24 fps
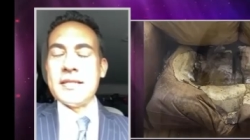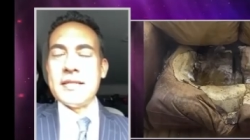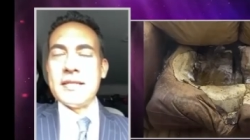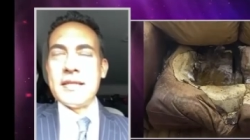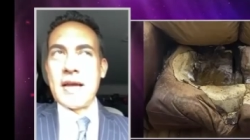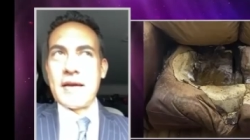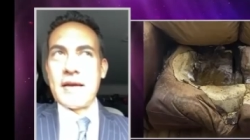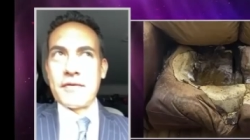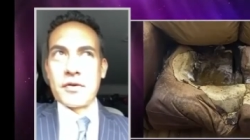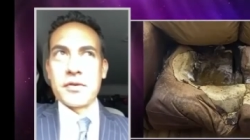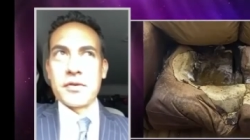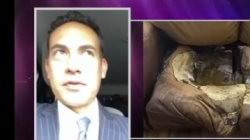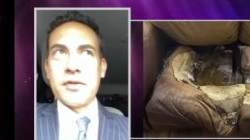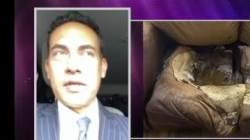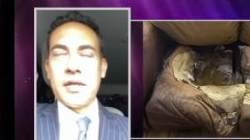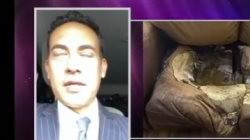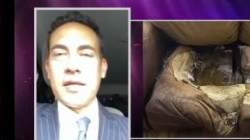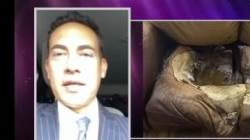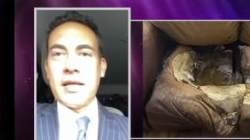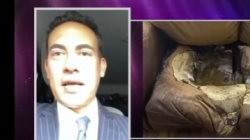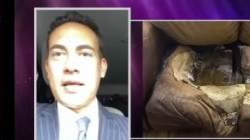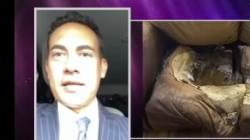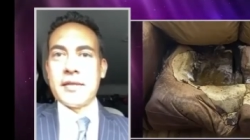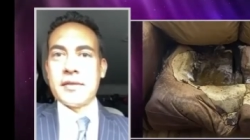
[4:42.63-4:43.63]
never
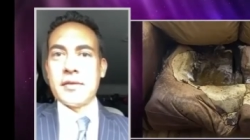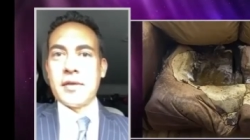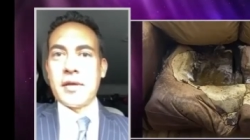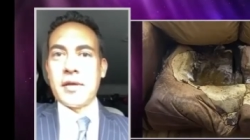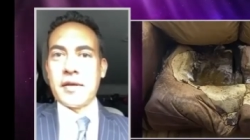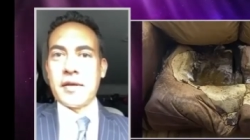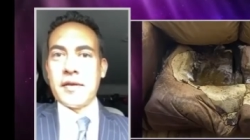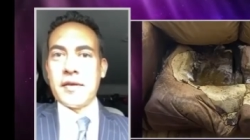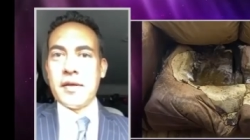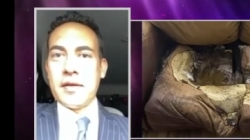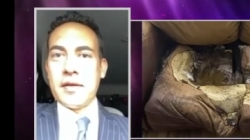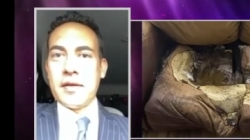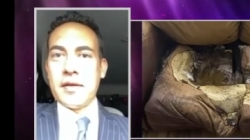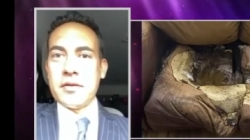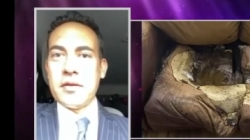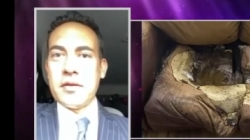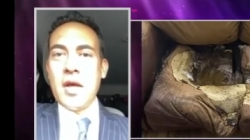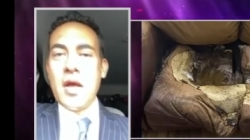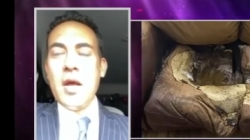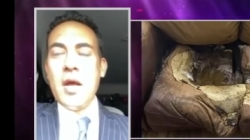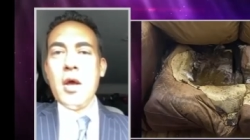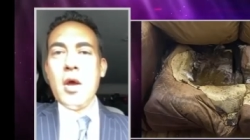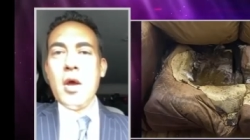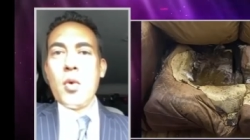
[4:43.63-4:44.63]
seen a case like this.
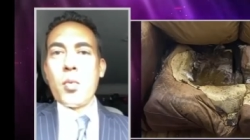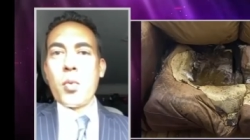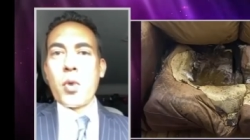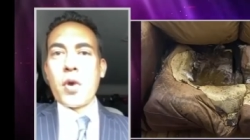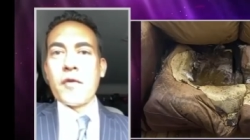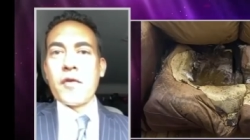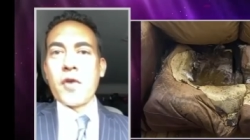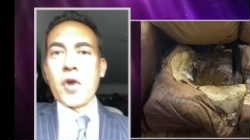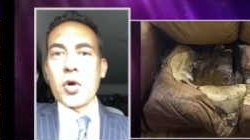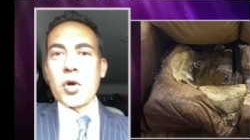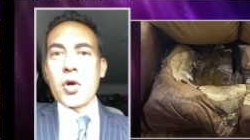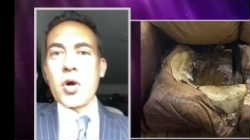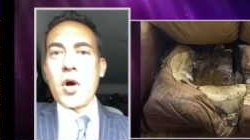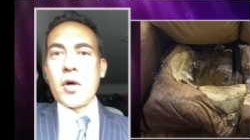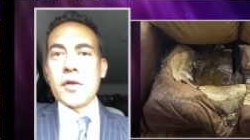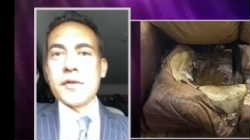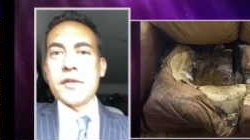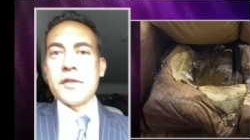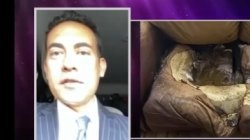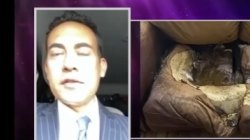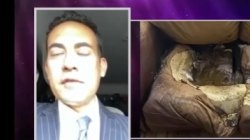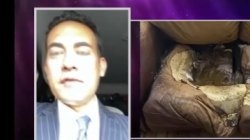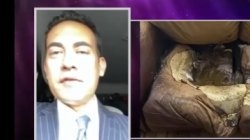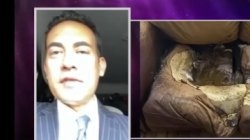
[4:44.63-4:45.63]
One of her
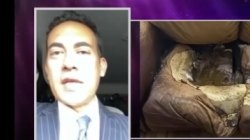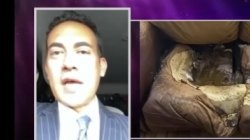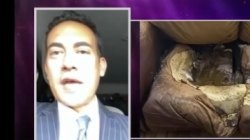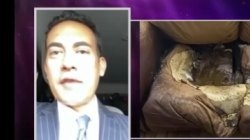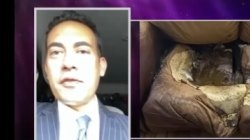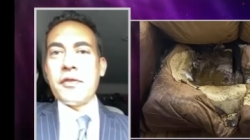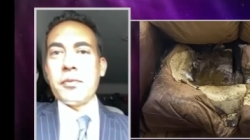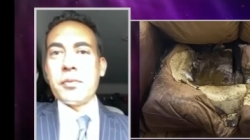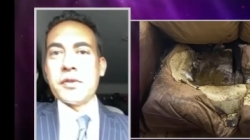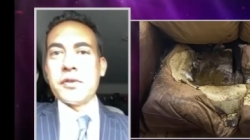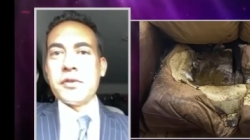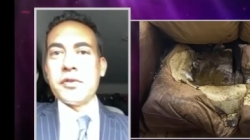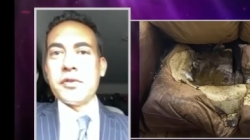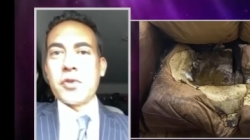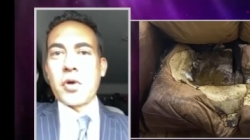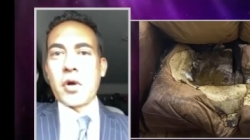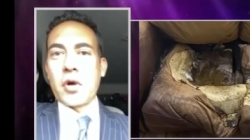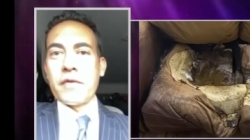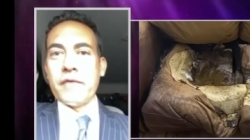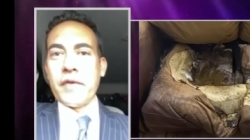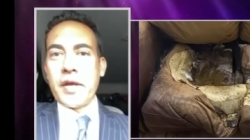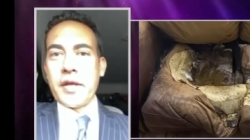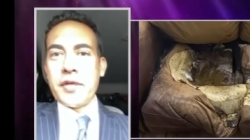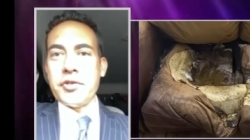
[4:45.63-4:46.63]
causes of death was
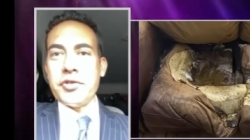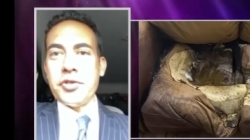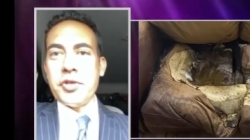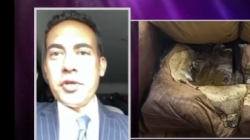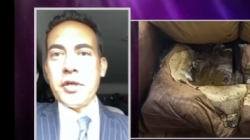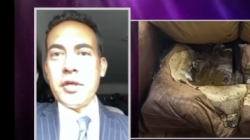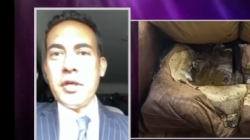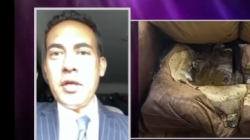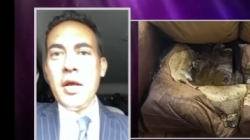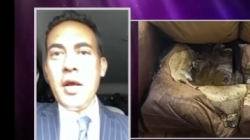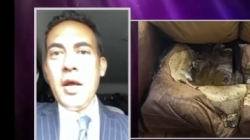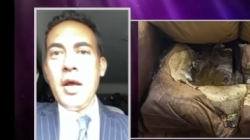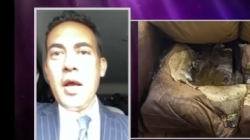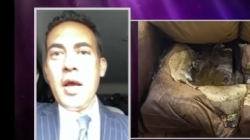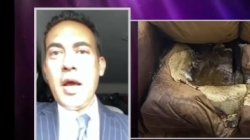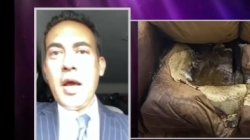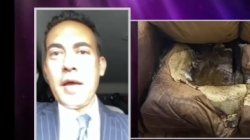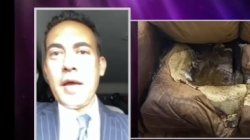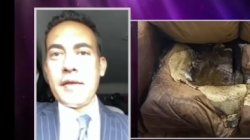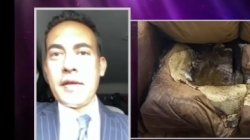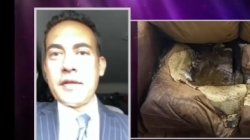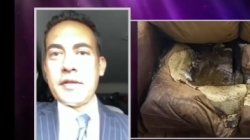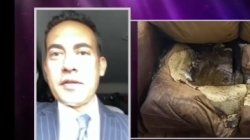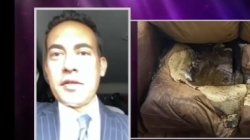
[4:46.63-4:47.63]
starvation.
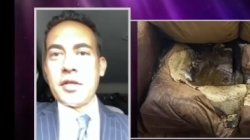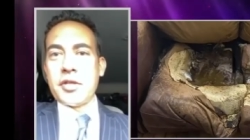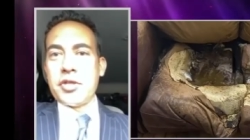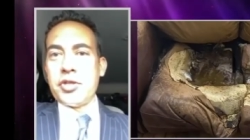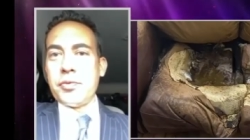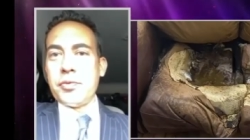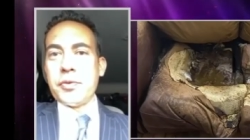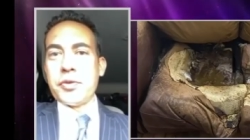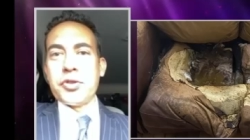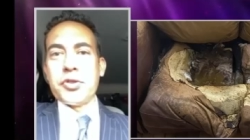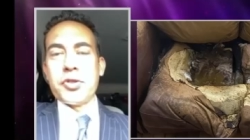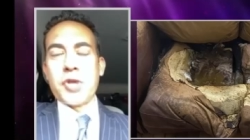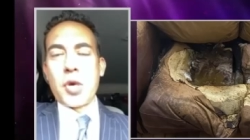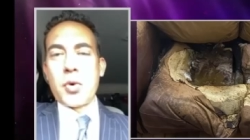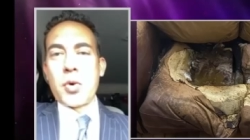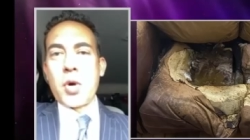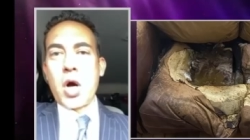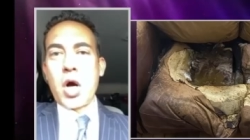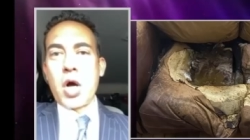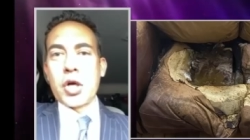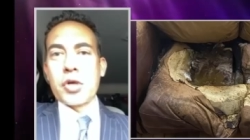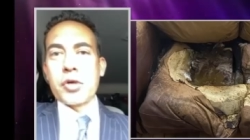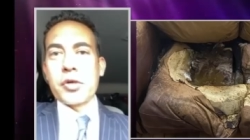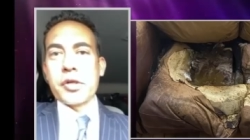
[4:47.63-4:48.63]
And they mm-hmm. said she was so
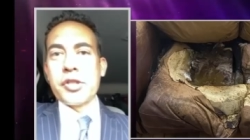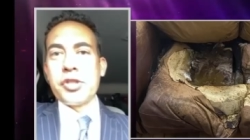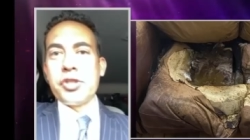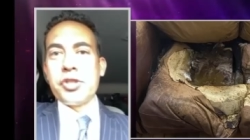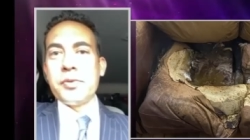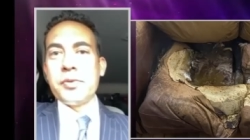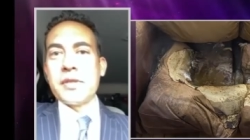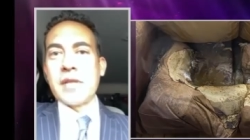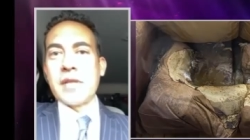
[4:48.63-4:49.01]
hungry, she was